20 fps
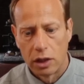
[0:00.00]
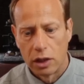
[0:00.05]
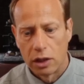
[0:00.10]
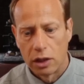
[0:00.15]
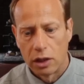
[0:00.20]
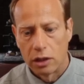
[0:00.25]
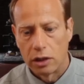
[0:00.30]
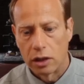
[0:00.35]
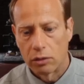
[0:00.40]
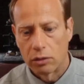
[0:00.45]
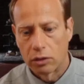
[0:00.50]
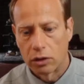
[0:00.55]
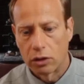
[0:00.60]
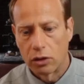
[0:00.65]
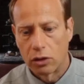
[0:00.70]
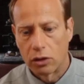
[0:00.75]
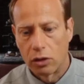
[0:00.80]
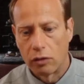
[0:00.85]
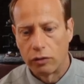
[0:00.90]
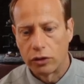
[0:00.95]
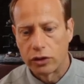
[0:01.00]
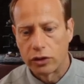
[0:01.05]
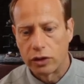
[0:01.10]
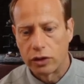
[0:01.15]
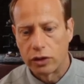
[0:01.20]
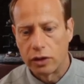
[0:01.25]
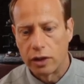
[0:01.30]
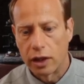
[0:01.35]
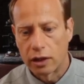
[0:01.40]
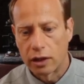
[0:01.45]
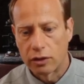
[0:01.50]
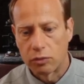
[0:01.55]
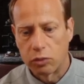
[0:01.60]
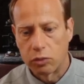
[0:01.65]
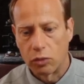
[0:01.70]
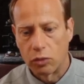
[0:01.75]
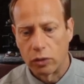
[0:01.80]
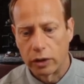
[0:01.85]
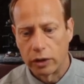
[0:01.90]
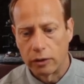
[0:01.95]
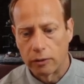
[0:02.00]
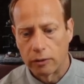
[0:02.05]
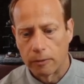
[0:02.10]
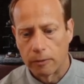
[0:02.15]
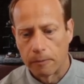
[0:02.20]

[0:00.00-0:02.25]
Now we're going to go over to the next point.